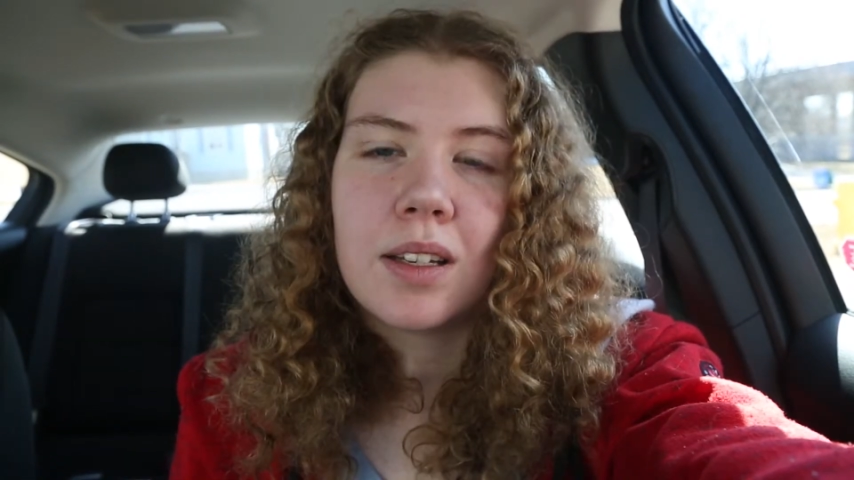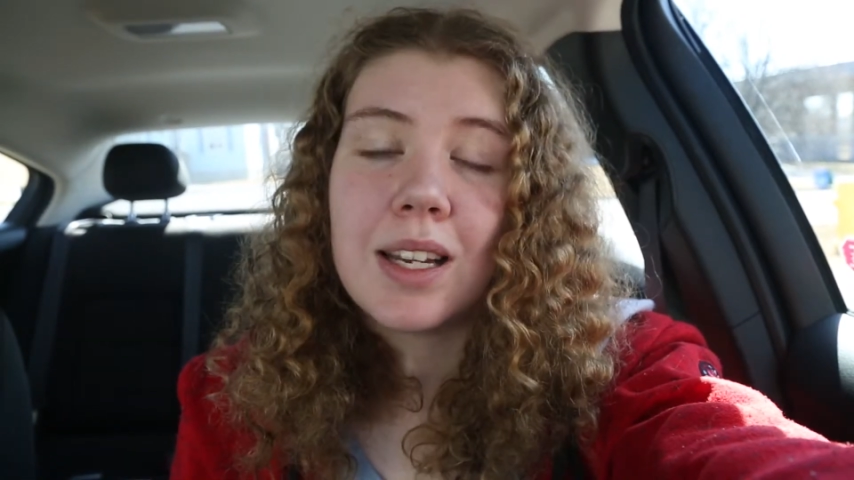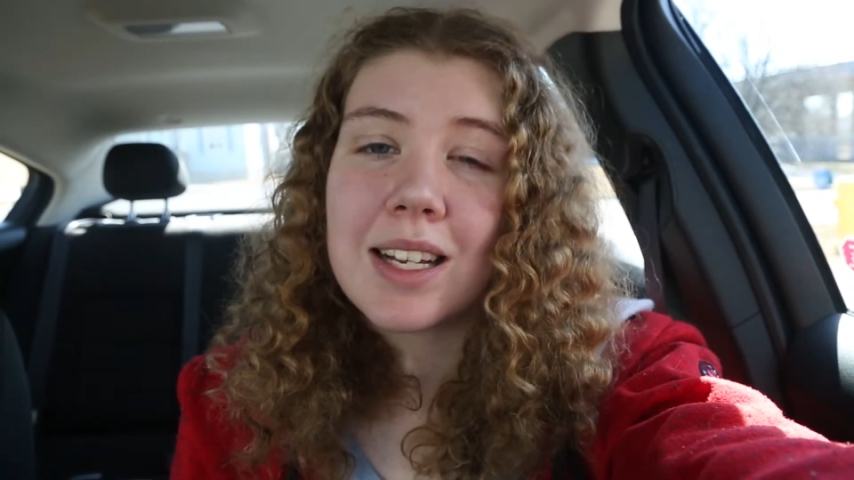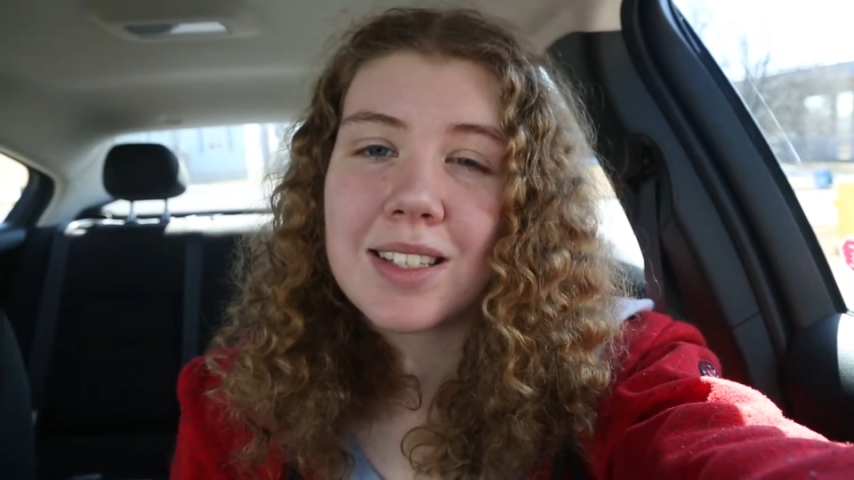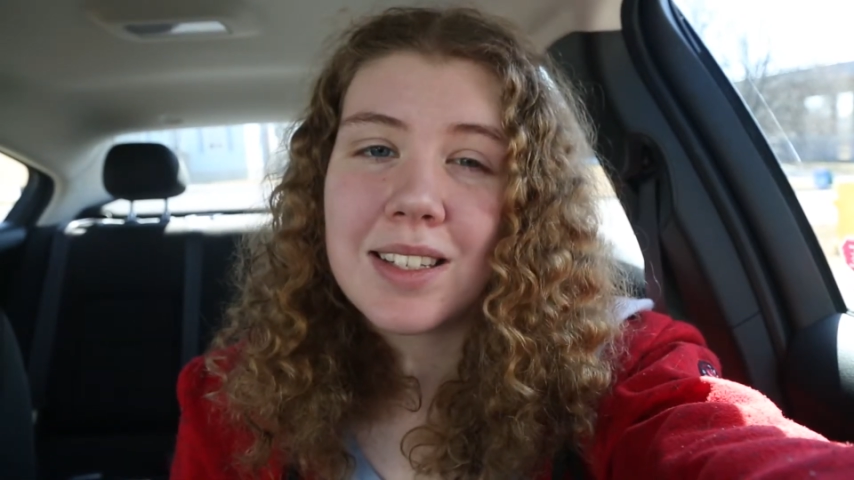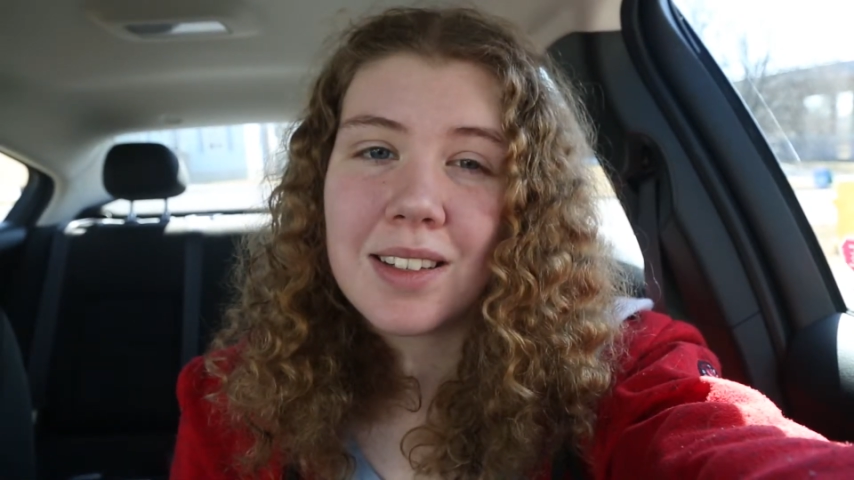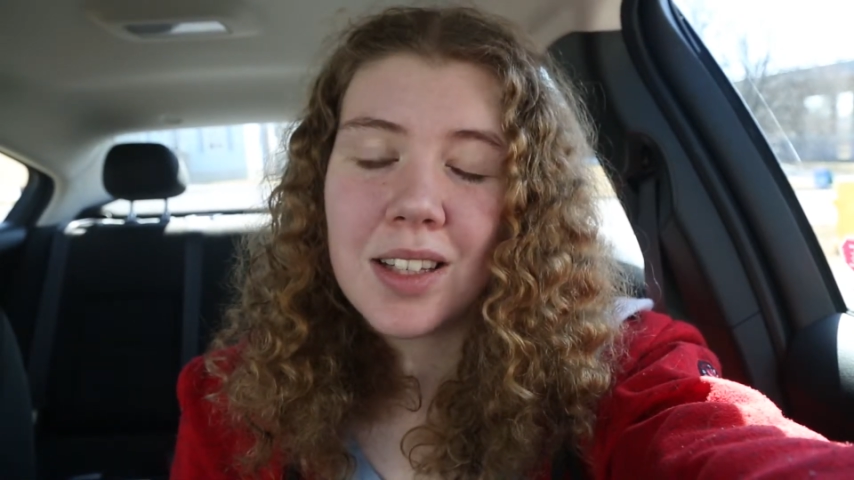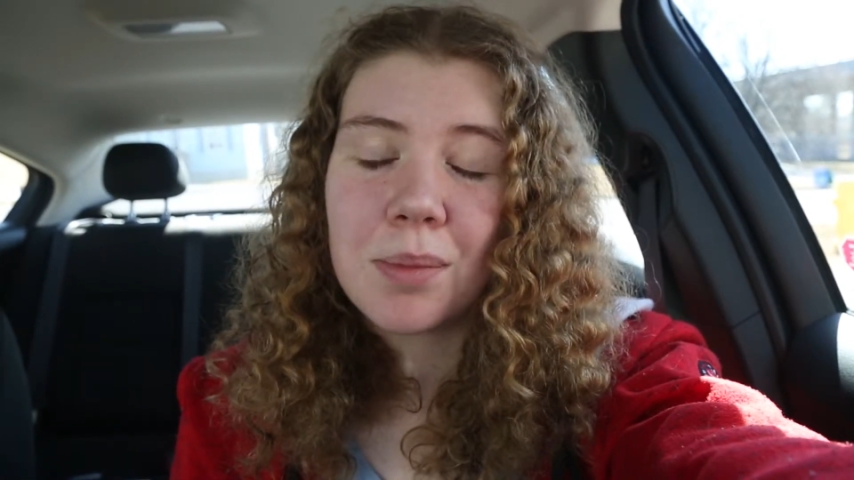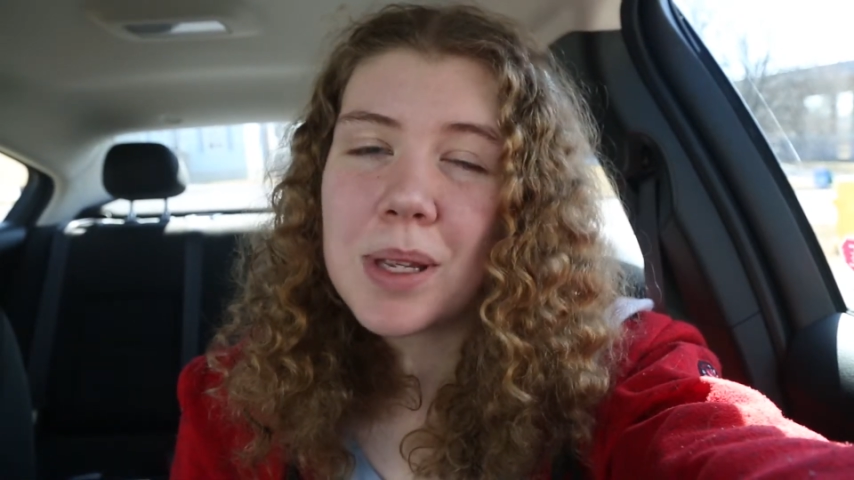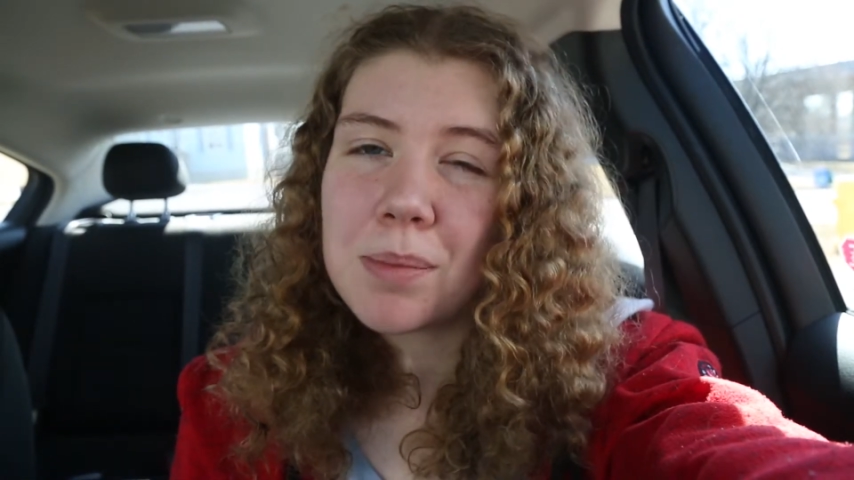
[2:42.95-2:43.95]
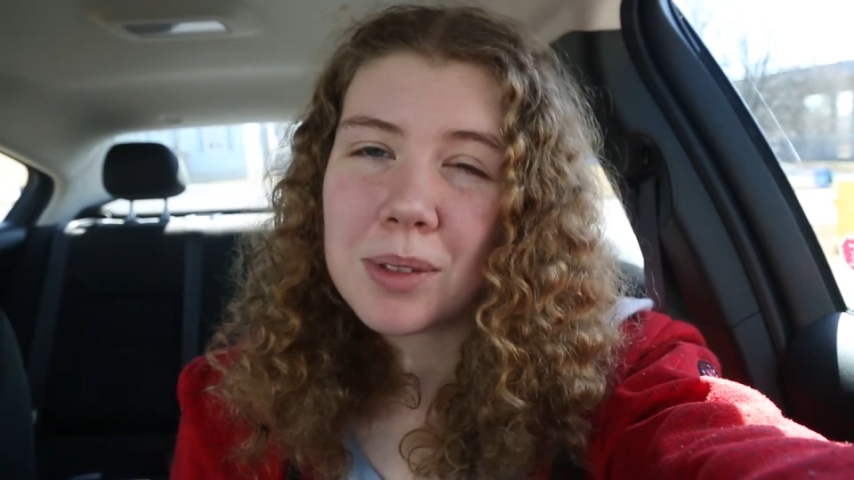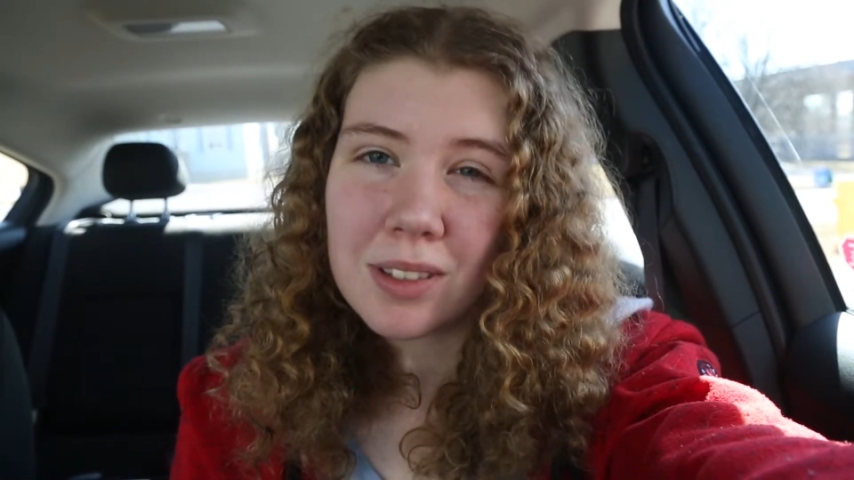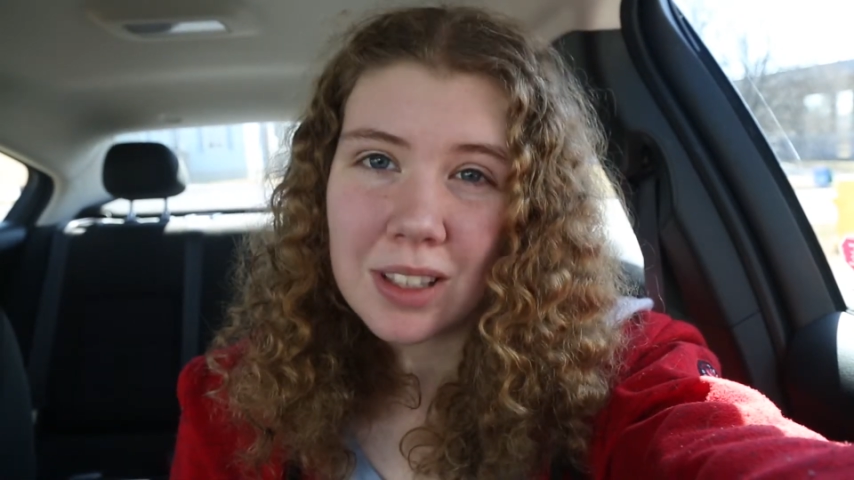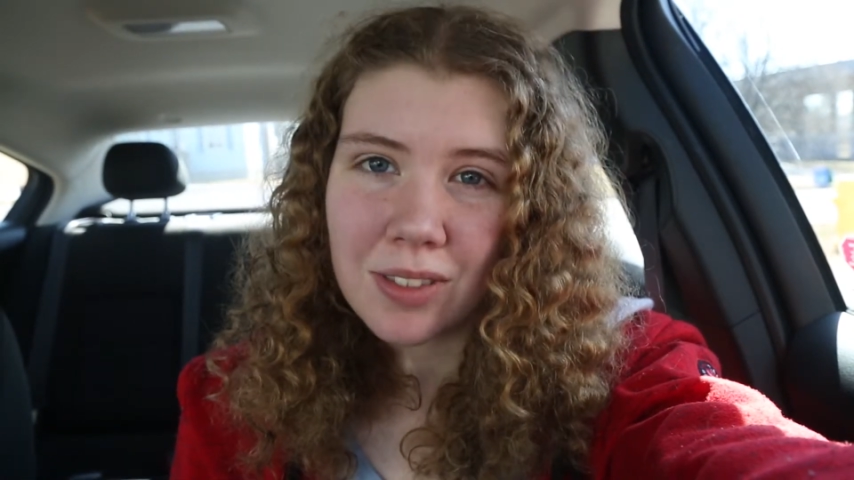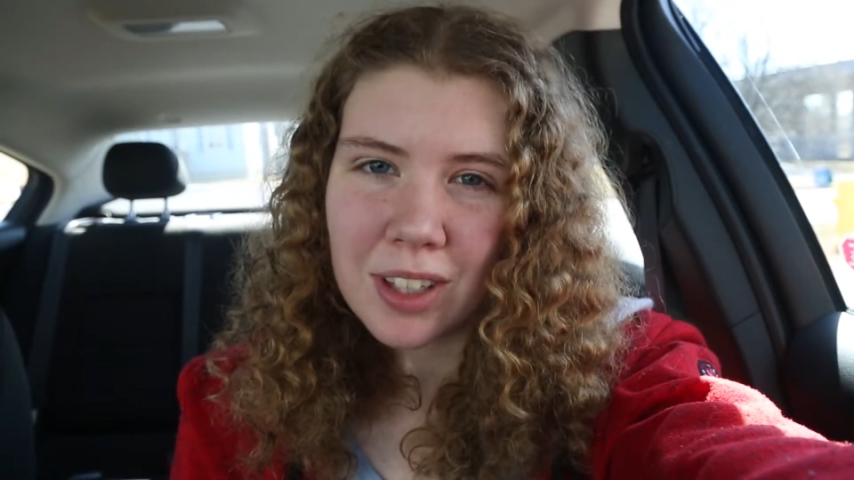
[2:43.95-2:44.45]
Next, the people
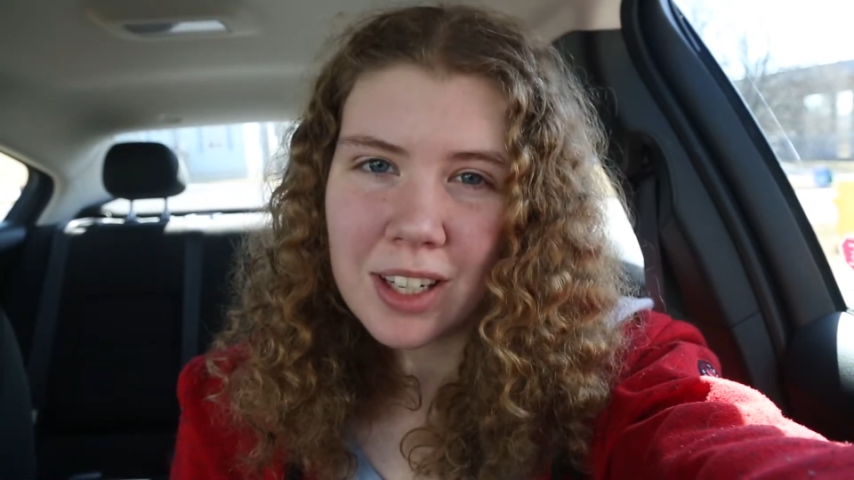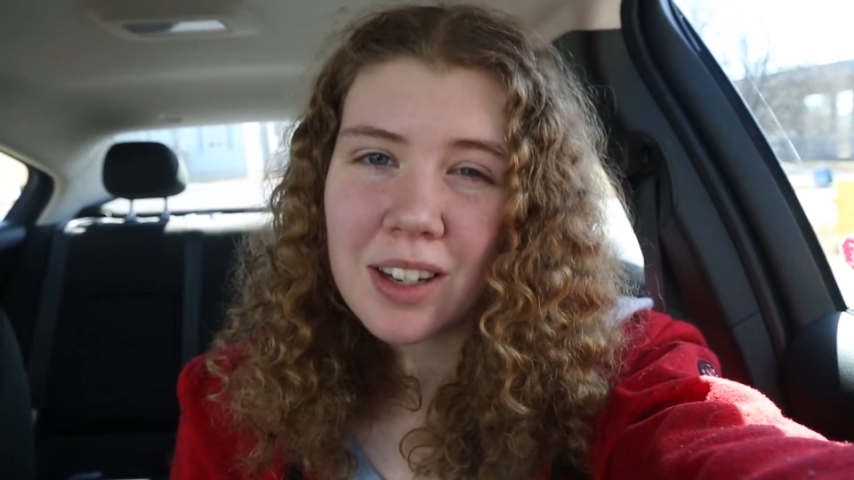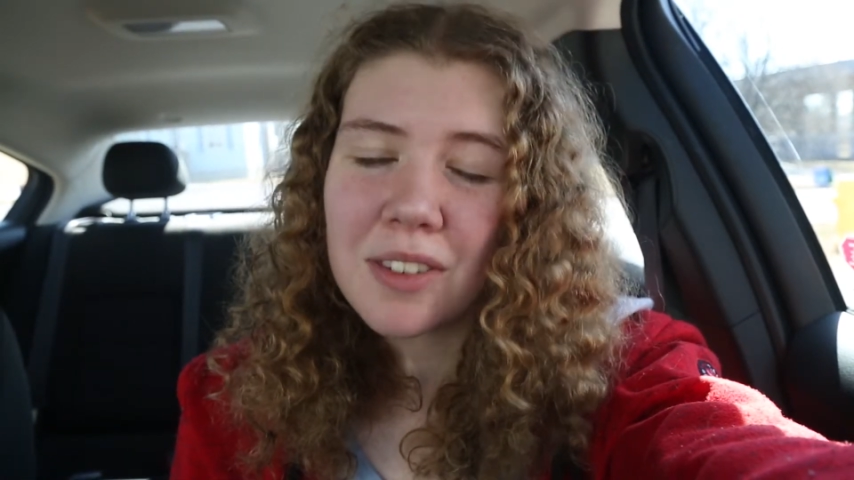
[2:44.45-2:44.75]
are lovely.